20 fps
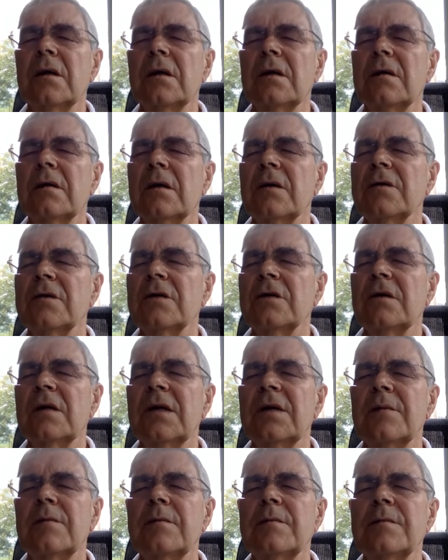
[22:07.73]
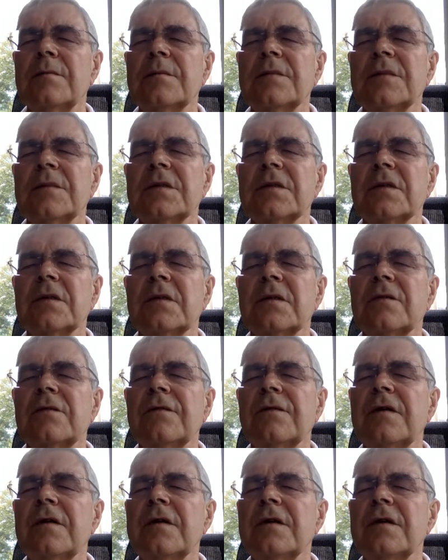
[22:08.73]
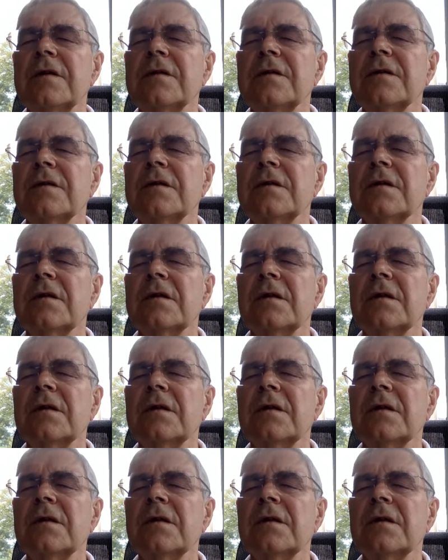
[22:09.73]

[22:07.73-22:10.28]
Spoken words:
around your limbs, your face,